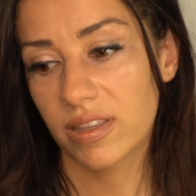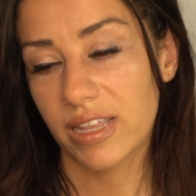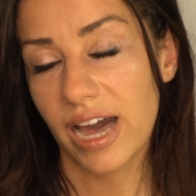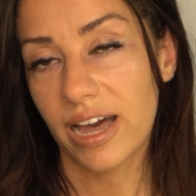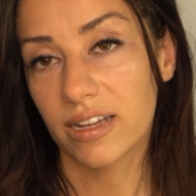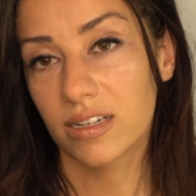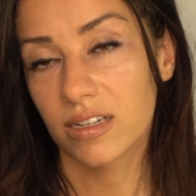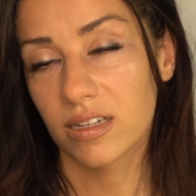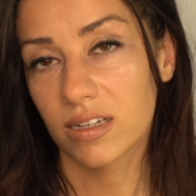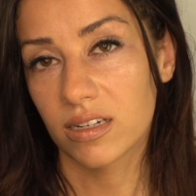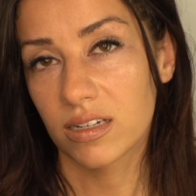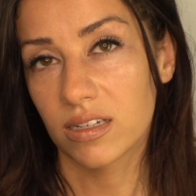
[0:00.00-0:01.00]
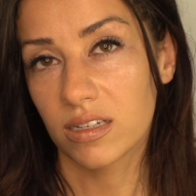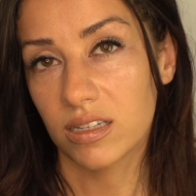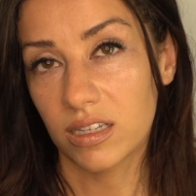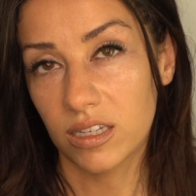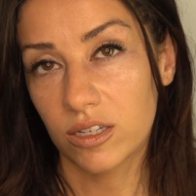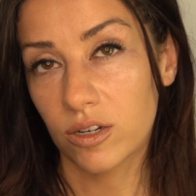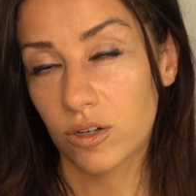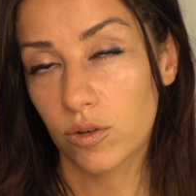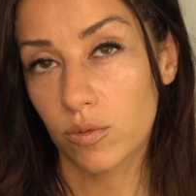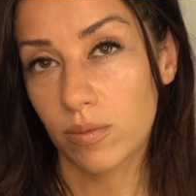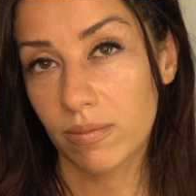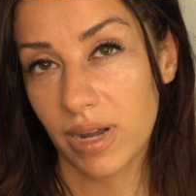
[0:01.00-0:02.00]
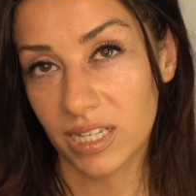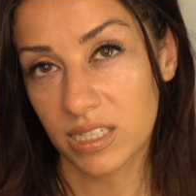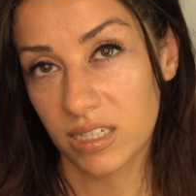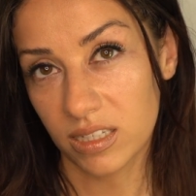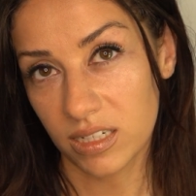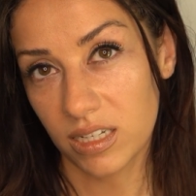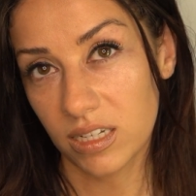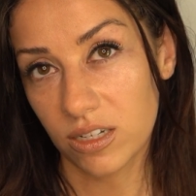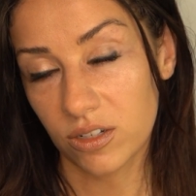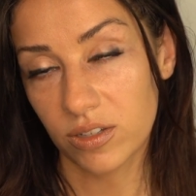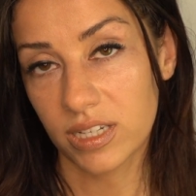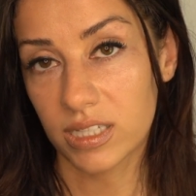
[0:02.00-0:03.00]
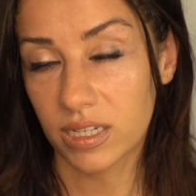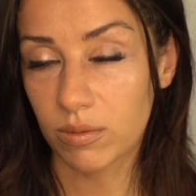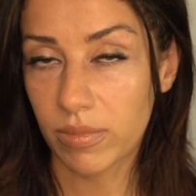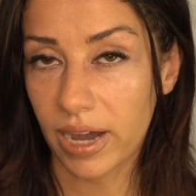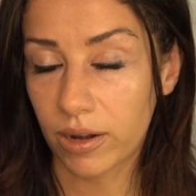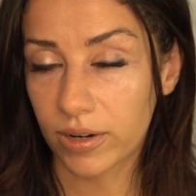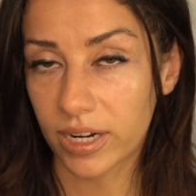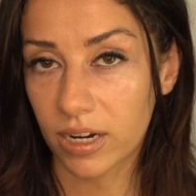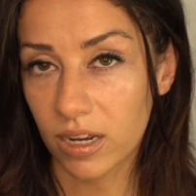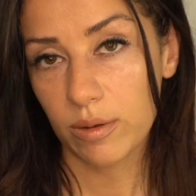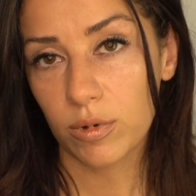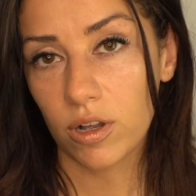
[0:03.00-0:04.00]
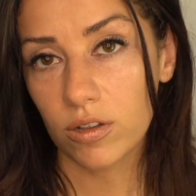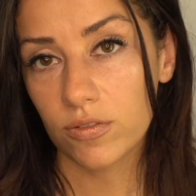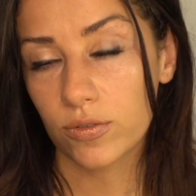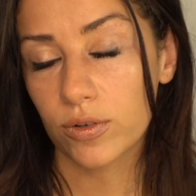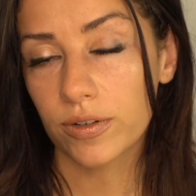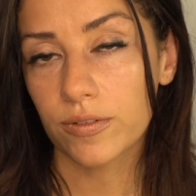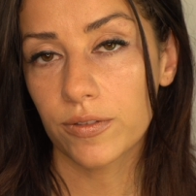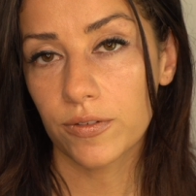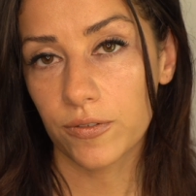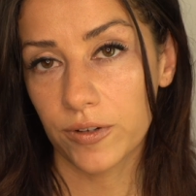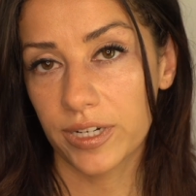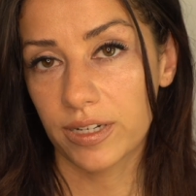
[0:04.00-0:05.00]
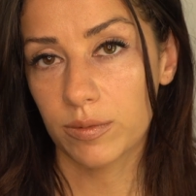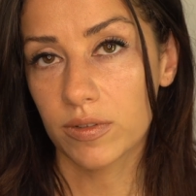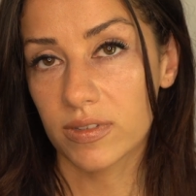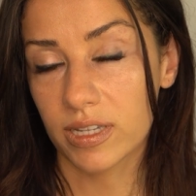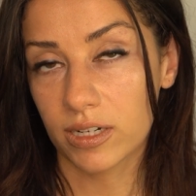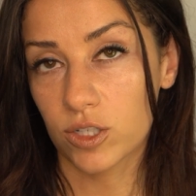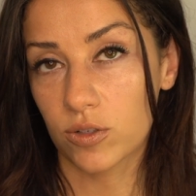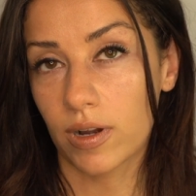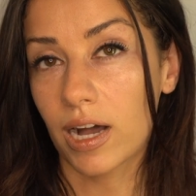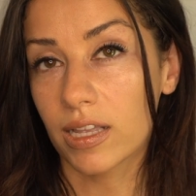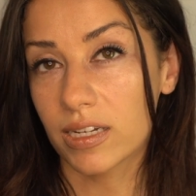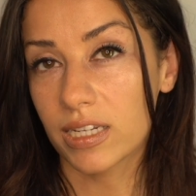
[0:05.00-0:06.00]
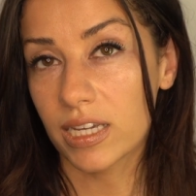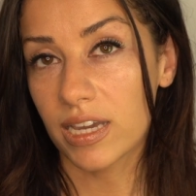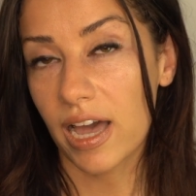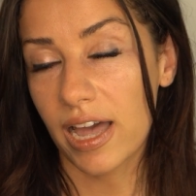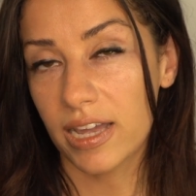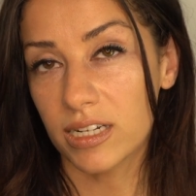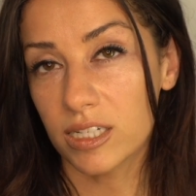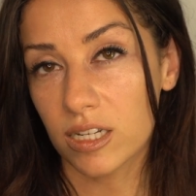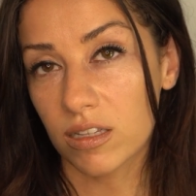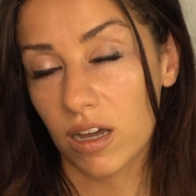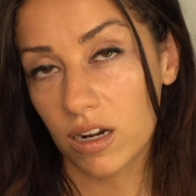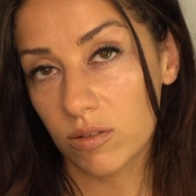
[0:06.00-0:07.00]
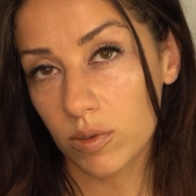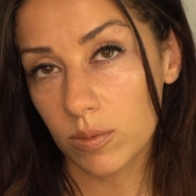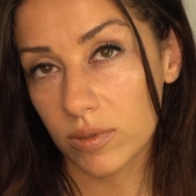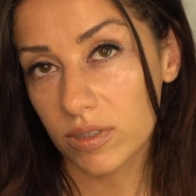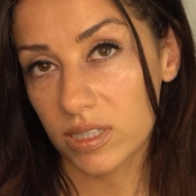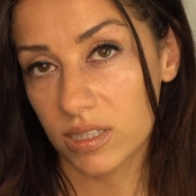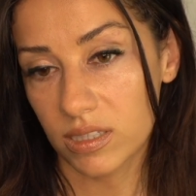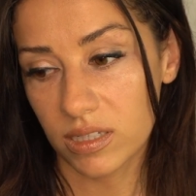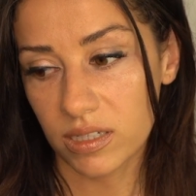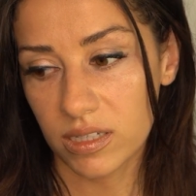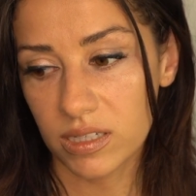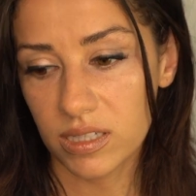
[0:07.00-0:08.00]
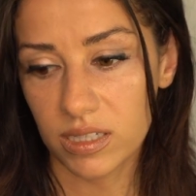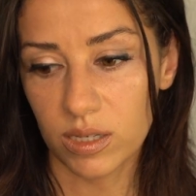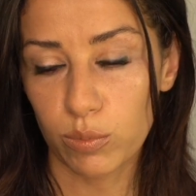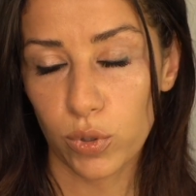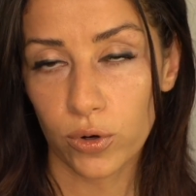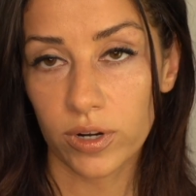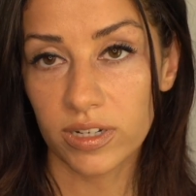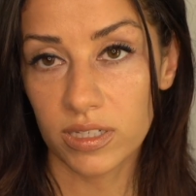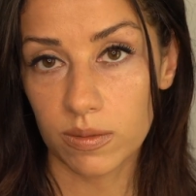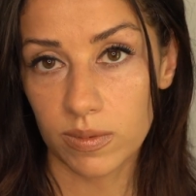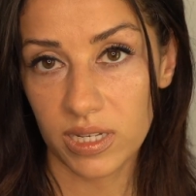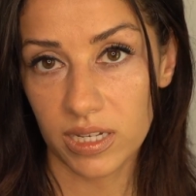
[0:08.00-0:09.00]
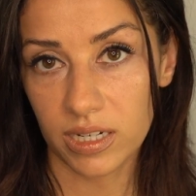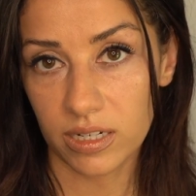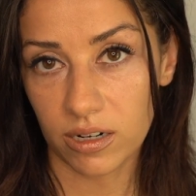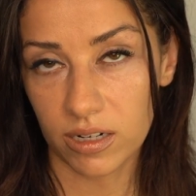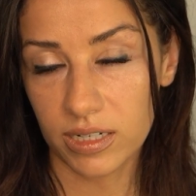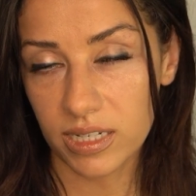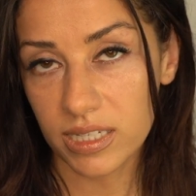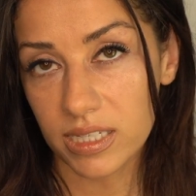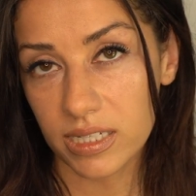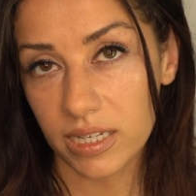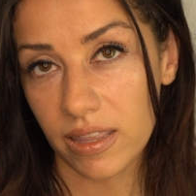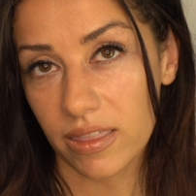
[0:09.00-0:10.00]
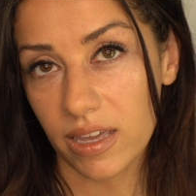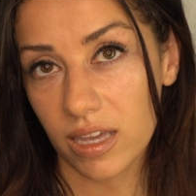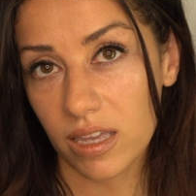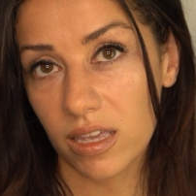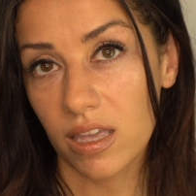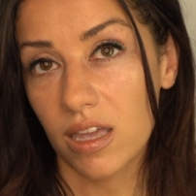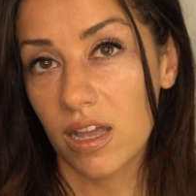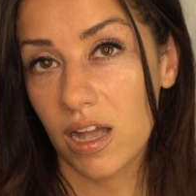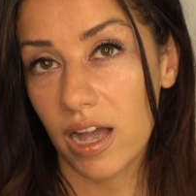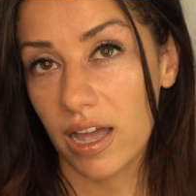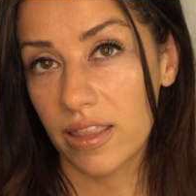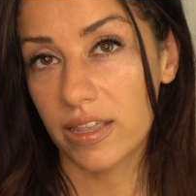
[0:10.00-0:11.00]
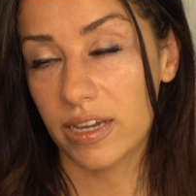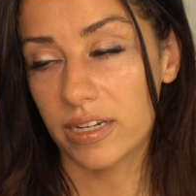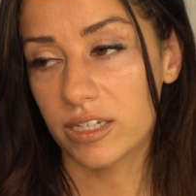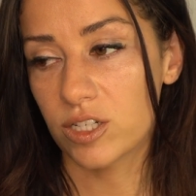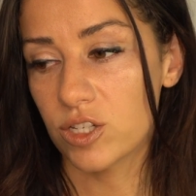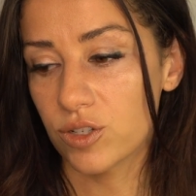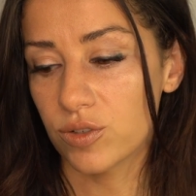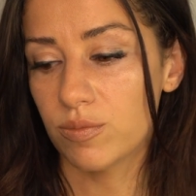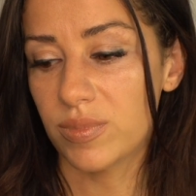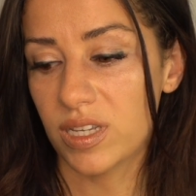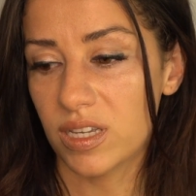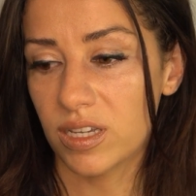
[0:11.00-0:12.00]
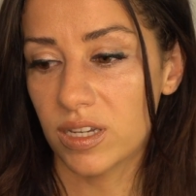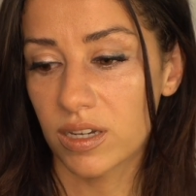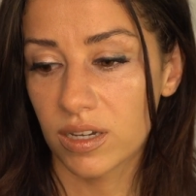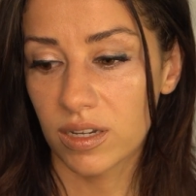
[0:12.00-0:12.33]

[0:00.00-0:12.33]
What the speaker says: that ego, masculine ego that's in power. I'm all for the freedom of sexuality, and a lot of people can see porn as being an artistic thing and that it should be,